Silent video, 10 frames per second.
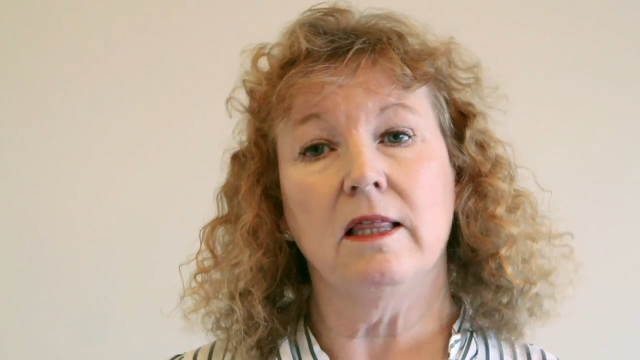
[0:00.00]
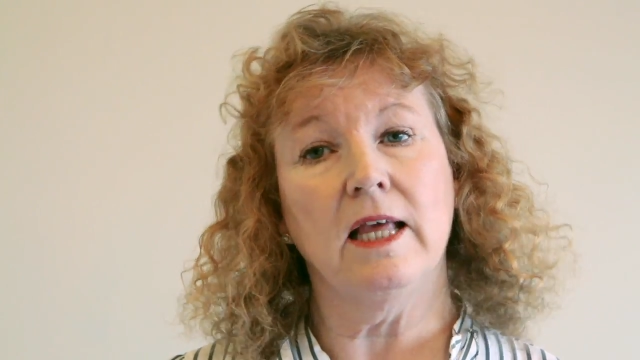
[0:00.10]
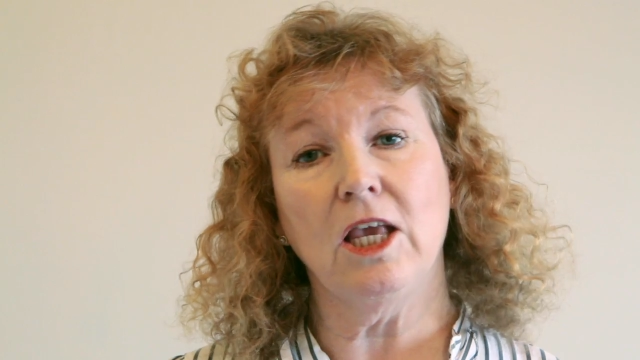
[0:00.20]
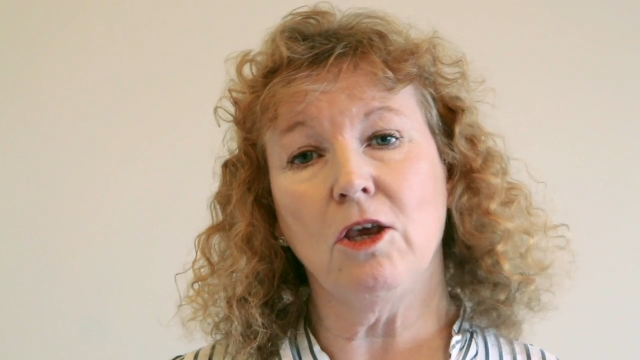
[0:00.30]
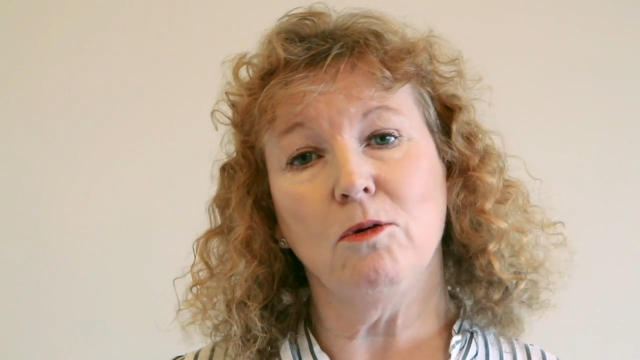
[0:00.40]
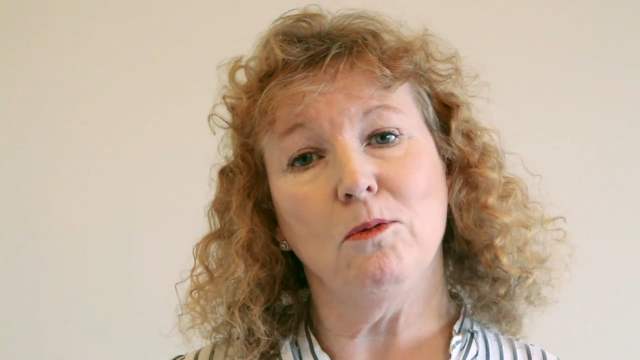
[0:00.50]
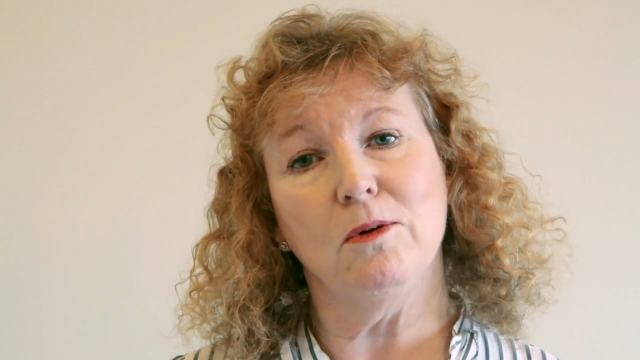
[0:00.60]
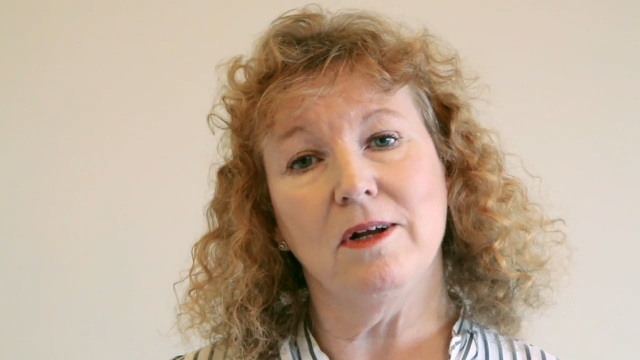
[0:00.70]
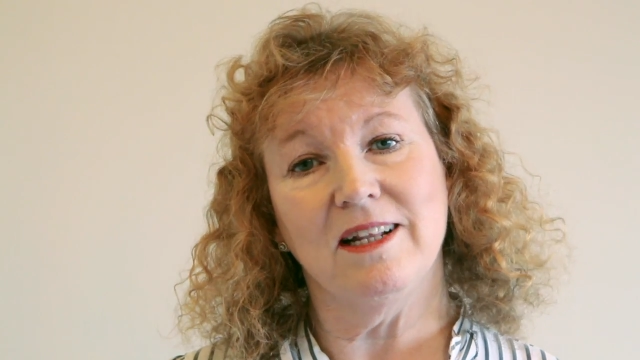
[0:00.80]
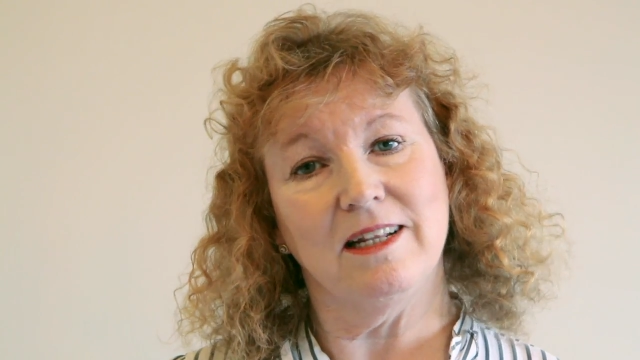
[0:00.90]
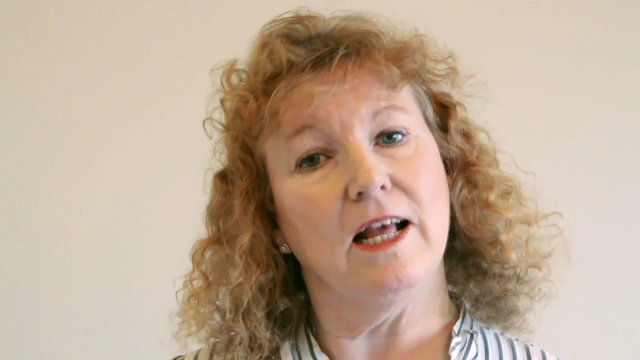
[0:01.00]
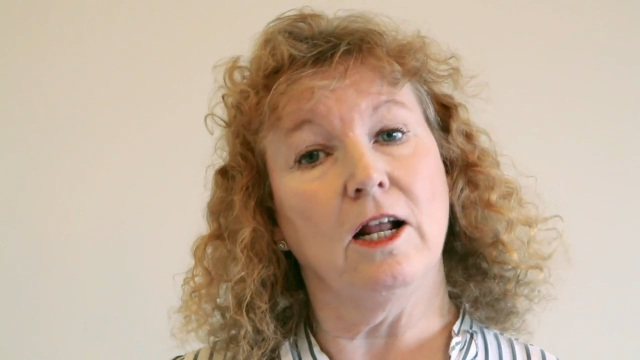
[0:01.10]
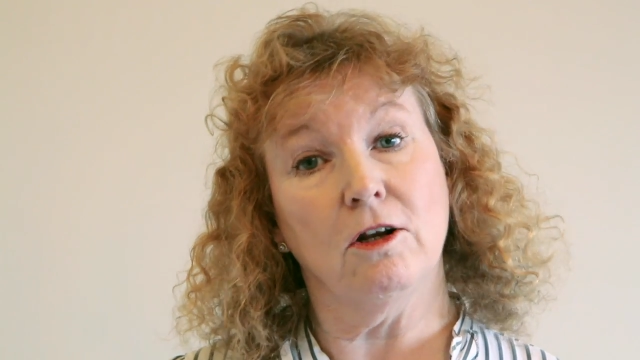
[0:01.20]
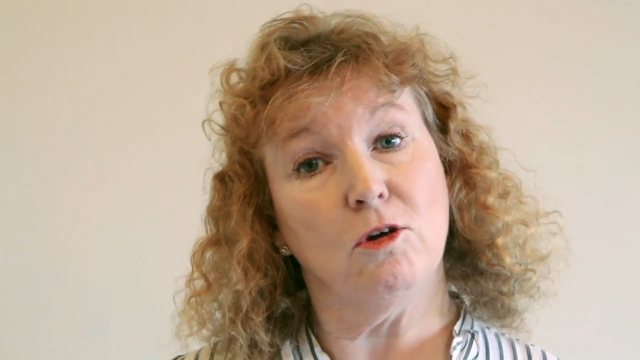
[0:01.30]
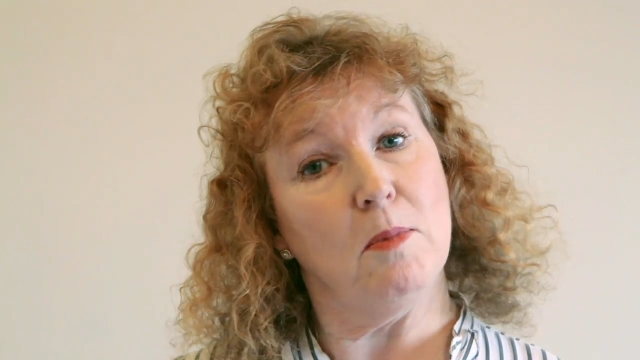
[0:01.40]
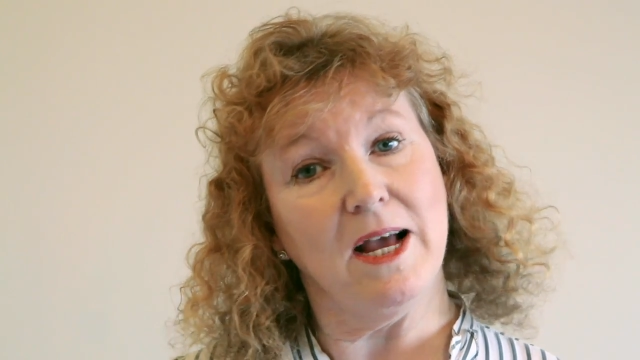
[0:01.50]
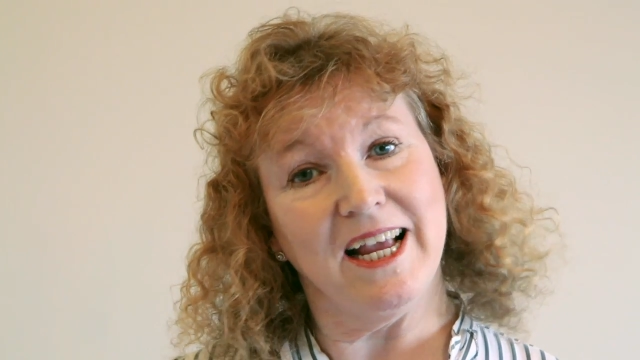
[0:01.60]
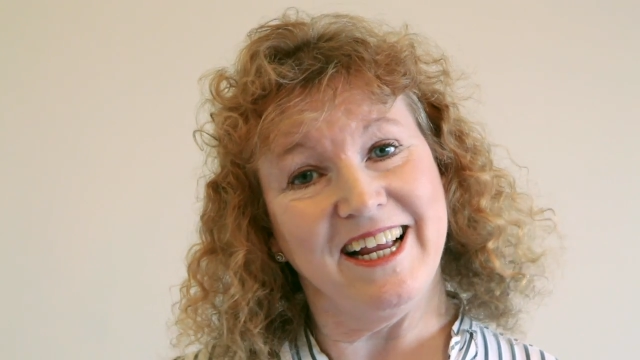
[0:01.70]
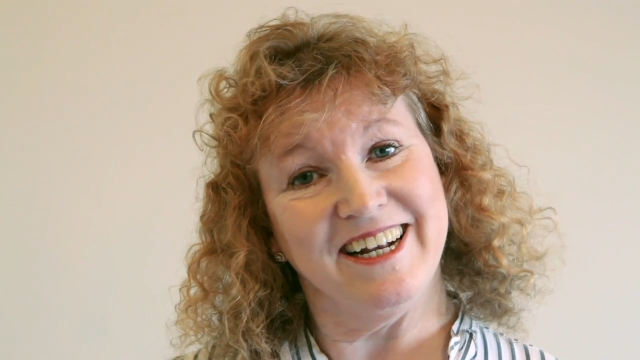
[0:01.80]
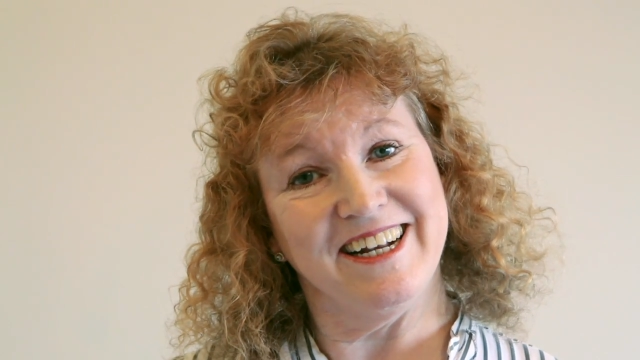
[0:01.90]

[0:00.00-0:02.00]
Thank you and goodbye.